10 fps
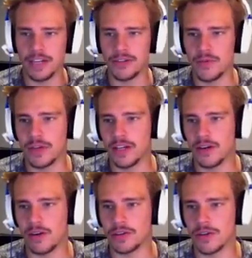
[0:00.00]
I do want
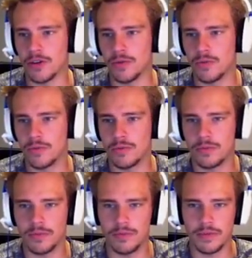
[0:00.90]
to also,
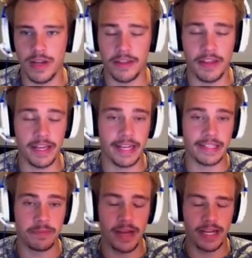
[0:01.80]
nothing
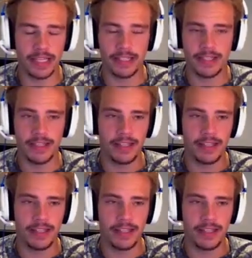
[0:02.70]
against Bennett,